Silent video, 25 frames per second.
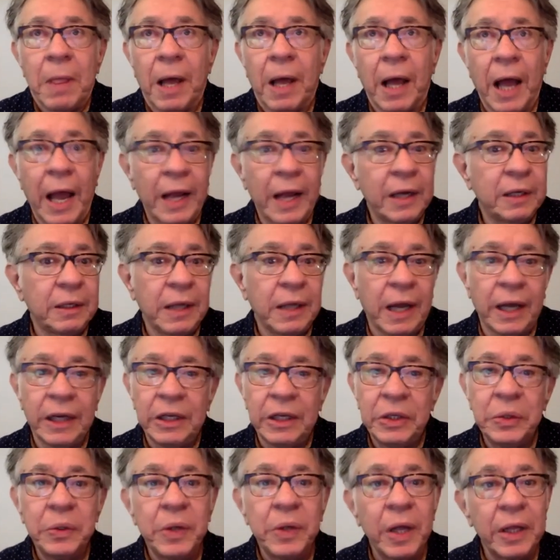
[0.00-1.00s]
I, I
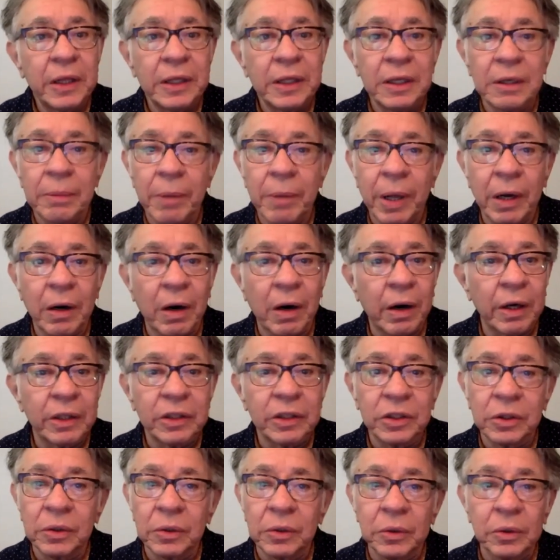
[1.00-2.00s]
knew nothing about art
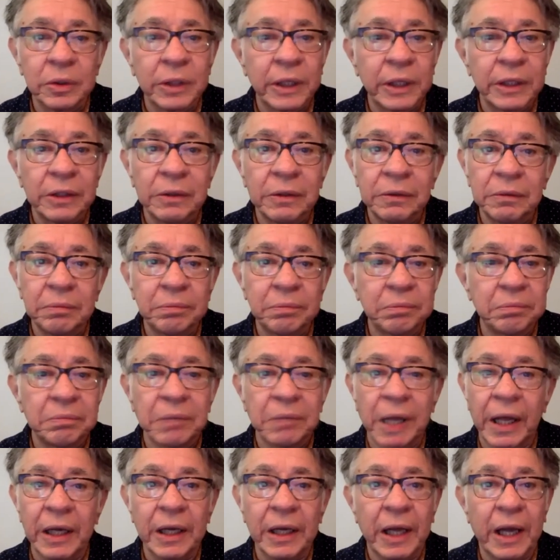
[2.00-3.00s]
schools. I knew
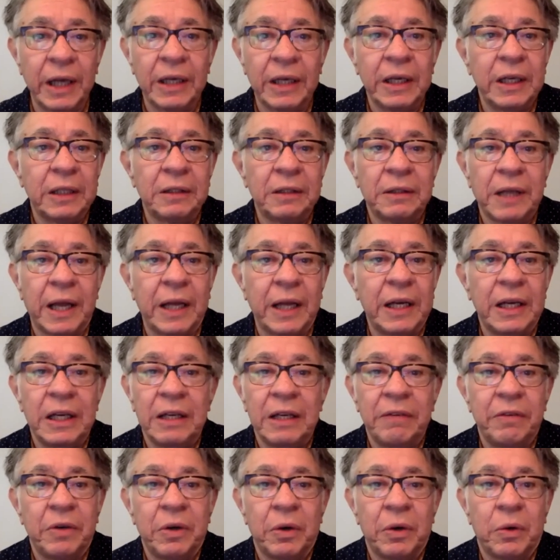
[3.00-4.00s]
I, I didn't I didn't
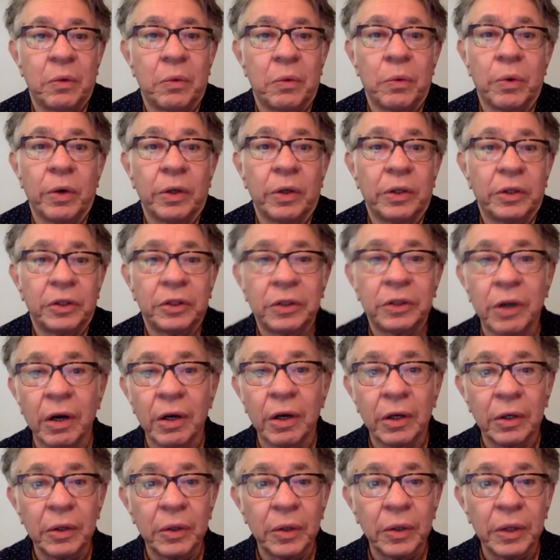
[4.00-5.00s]
even know where to
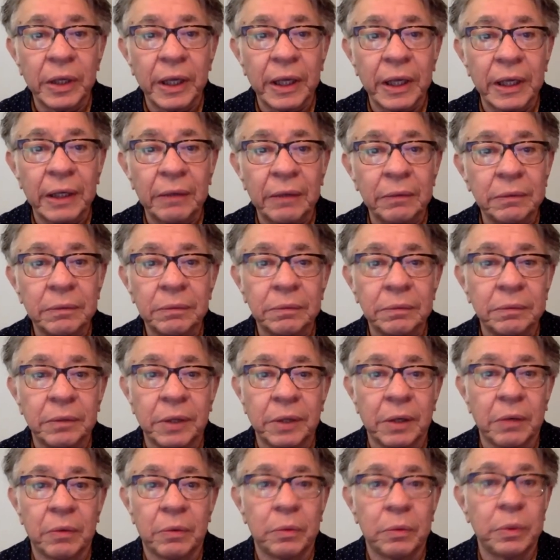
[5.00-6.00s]
start looking, you
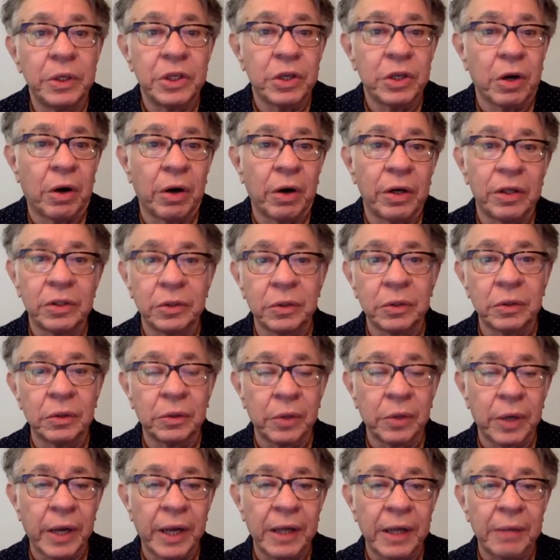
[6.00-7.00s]
know, which art school
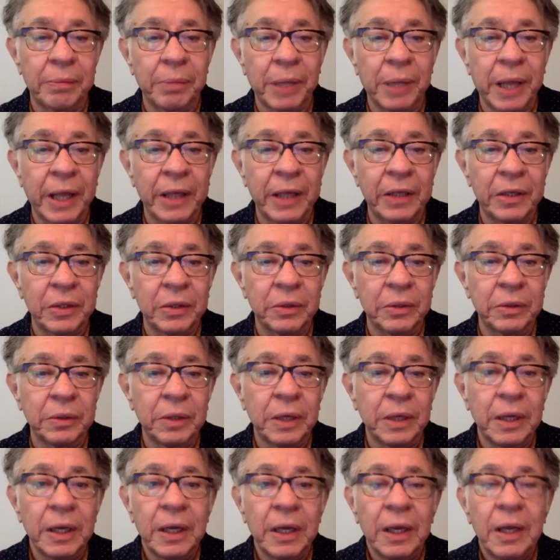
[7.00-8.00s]
could I apply to.
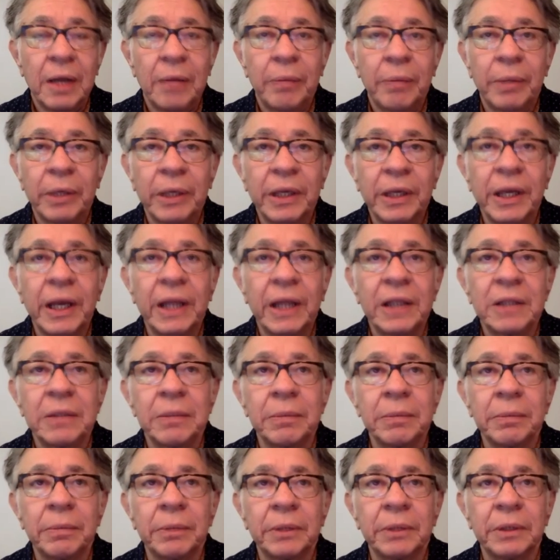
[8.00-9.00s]
But he had
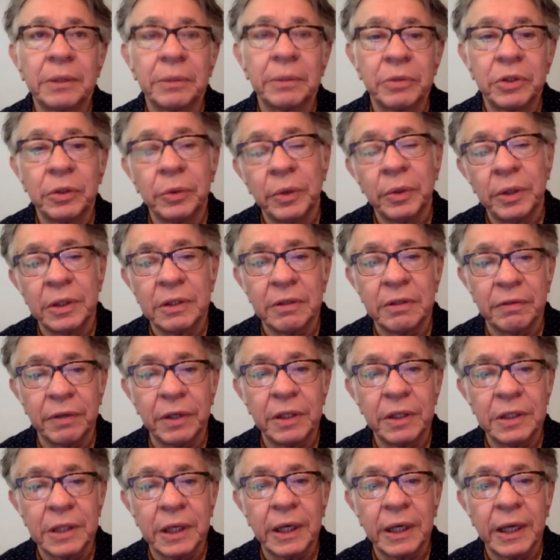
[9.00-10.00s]
some some students of
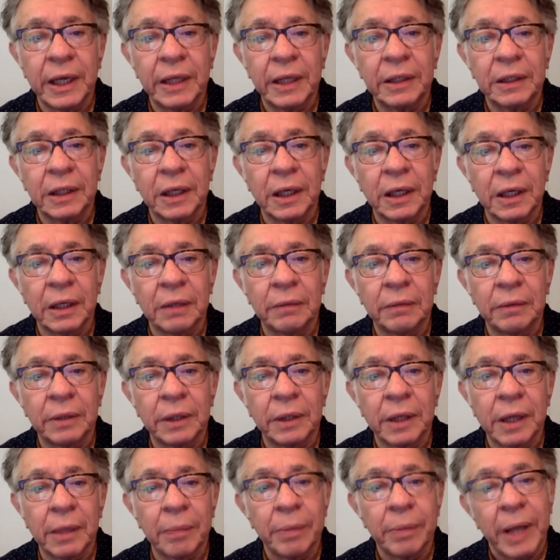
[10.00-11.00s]
his that had uh,
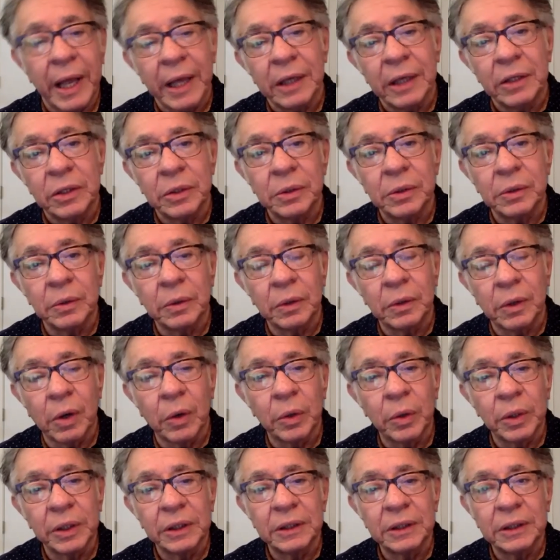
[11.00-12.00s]
applied to
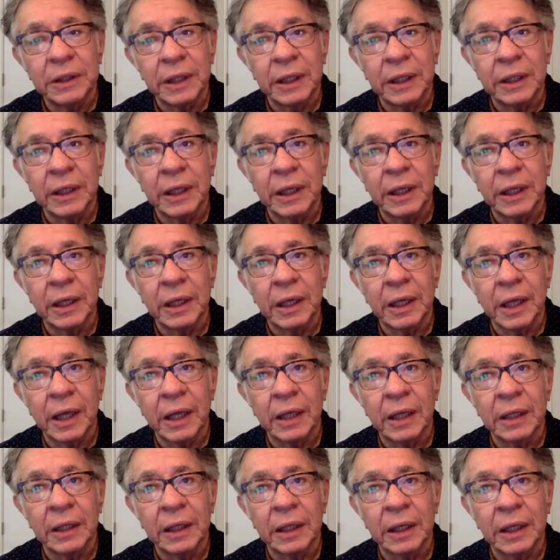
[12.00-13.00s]
Otis and uh,
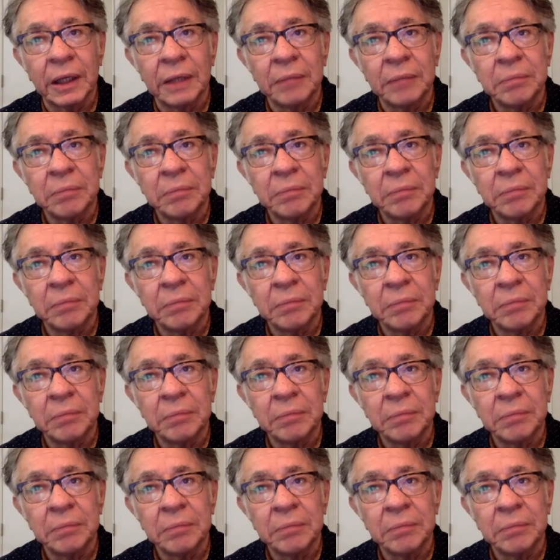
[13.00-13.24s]
and uh,